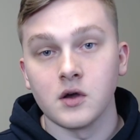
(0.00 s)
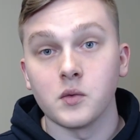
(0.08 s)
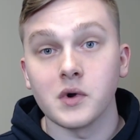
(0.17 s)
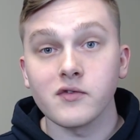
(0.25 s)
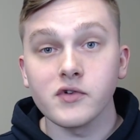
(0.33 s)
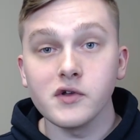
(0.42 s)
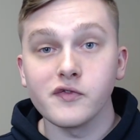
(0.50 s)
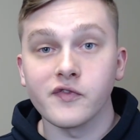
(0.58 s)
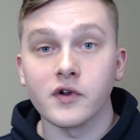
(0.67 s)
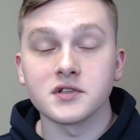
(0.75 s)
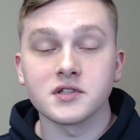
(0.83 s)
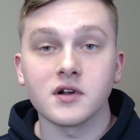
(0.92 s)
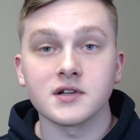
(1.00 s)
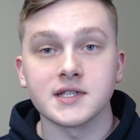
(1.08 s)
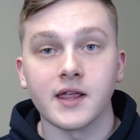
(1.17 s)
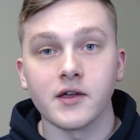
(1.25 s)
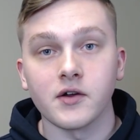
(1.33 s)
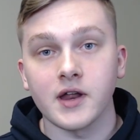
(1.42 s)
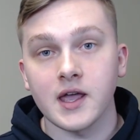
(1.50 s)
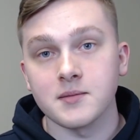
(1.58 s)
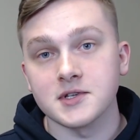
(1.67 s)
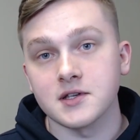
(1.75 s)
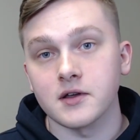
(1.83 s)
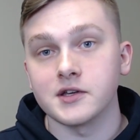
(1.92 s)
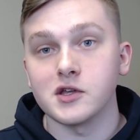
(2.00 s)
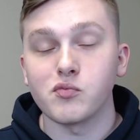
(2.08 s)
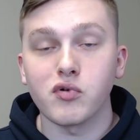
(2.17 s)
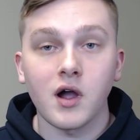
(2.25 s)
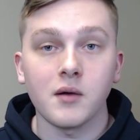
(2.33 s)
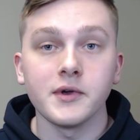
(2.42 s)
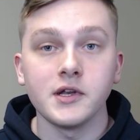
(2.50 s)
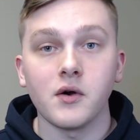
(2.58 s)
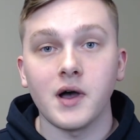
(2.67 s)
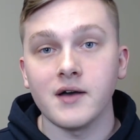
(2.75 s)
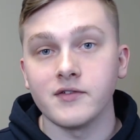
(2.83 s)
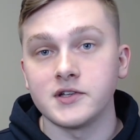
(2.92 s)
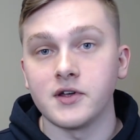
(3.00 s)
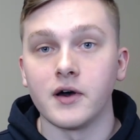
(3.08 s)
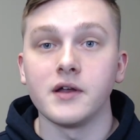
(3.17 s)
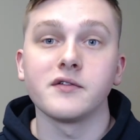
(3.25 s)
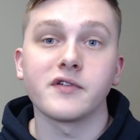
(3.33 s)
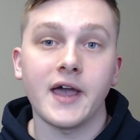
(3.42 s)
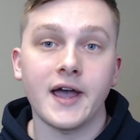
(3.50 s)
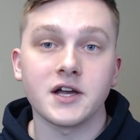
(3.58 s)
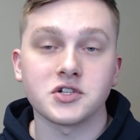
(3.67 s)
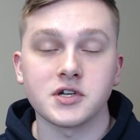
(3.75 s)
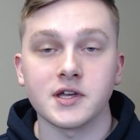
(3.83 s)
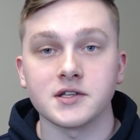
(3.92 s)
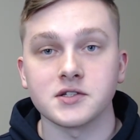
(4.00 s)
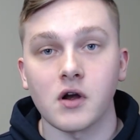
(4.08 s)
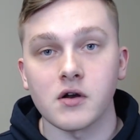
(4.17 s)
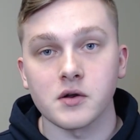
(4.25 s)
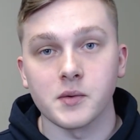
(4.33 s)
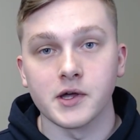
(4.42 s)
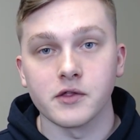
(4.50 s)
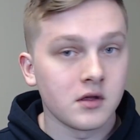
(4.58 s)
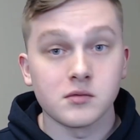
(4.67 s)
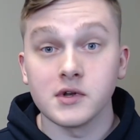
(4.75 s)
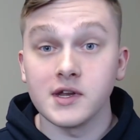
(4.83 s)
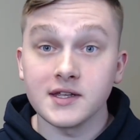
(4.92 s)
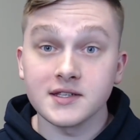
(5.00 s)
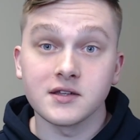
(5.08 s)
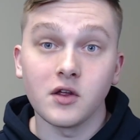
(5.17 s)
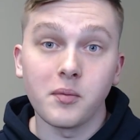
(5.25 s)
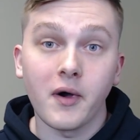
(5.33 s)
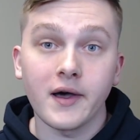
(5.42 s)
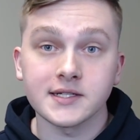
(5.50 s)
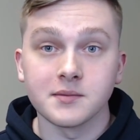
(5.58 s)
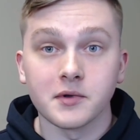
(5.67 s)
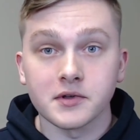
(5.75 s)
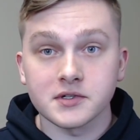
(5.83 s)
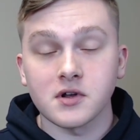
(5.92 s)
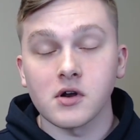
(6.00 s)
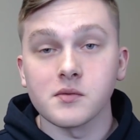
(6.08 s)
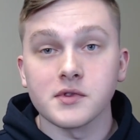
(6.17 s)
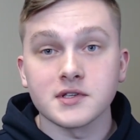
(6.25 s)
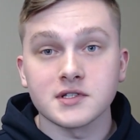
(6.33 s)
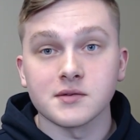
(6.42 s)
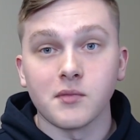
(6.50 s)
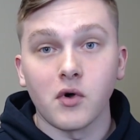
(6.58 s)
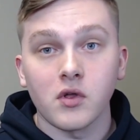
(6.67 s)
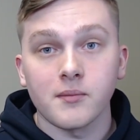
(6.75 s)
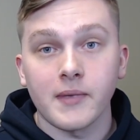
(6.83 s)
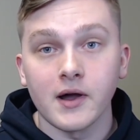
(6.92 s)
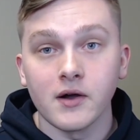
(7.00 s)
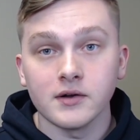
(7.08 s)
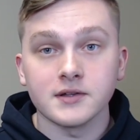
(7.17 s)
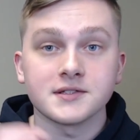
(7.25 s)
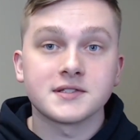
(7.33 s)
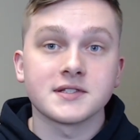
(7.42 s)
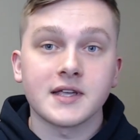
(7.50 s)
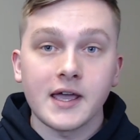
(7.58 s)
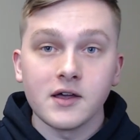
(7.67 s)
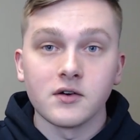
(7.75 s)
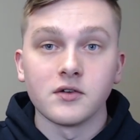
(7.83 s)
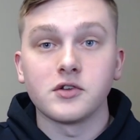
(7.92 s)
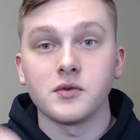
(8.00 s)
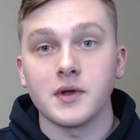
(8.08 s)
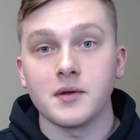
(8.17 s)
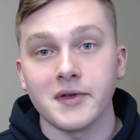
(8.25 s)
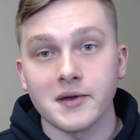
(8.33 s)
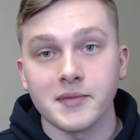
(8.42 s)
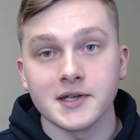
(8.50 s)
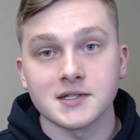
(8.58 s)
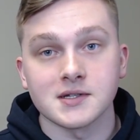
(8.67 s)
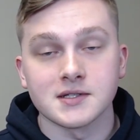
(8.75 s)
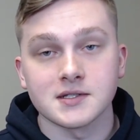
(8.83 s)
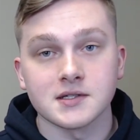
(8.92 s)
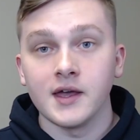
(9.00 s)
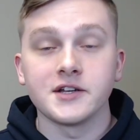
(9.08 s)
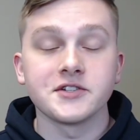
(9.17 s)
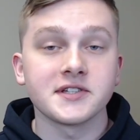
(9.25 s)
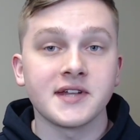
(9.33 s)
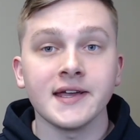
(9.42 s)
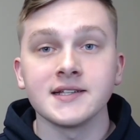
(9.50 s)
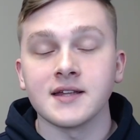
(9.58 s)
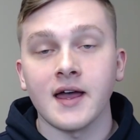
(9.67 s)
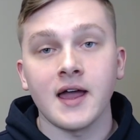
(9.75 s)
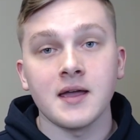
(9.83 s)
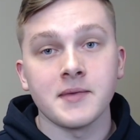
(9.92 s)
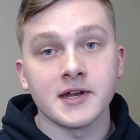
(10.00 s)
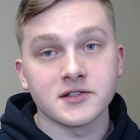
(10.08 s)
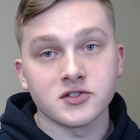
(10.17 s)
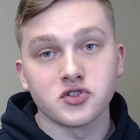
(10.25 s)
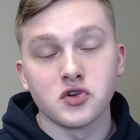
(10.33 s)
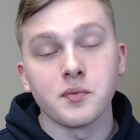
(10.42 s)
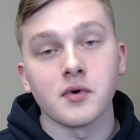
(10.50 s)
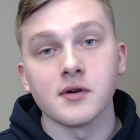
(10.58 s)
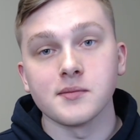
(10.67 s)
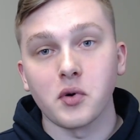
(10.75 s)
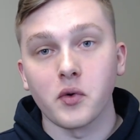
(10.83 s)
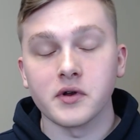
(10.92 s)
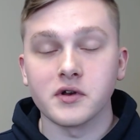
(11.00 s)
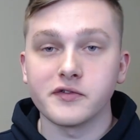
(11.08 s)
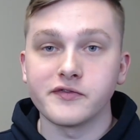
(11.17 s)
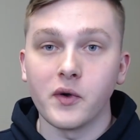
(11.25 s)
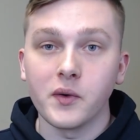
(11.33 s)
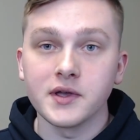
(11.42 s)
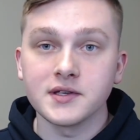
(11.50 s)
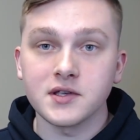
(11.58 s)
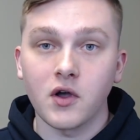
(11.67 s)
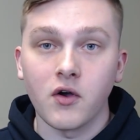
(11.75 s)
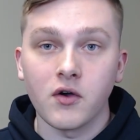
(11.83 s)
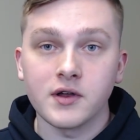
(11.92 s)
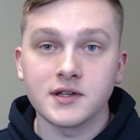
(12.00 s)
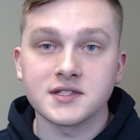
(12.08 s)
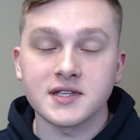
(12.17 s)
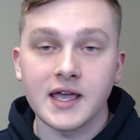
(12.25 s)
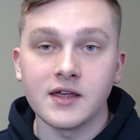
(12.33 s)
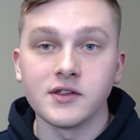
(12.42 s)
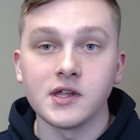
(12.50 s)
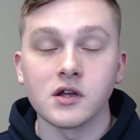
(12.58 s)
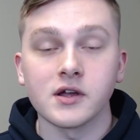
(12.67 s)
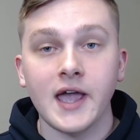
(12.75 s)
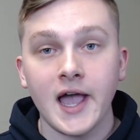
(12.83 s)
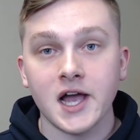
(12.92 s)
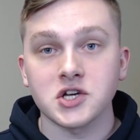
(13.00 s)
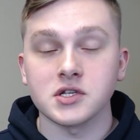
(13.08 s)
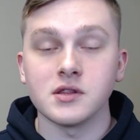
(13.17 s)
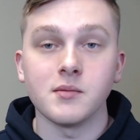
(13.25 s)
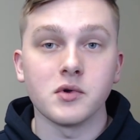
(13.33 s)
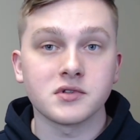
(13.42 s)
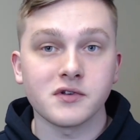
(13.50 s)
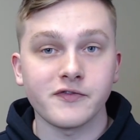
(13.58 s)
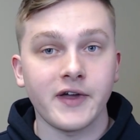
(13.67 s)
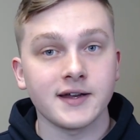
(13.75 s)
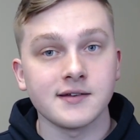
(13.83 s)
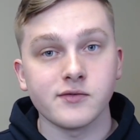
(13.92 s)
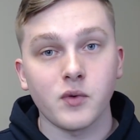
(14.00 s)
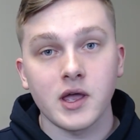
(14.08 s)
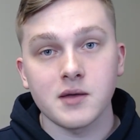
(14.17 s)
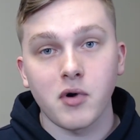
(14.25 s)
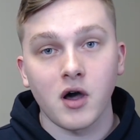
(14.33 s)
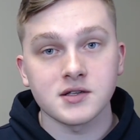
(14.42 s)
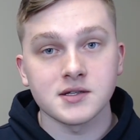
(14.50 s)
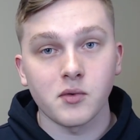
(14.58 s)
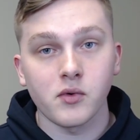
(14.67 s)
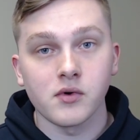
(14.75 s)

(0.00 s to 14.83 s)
Whenever you first start selling on Amazon, you probably don't have a ton of cash to get started with. But it is still possible to start with a small amount and scale to a big business. It just takes time and is super important to focus on scaling your cash in the most effective way possible.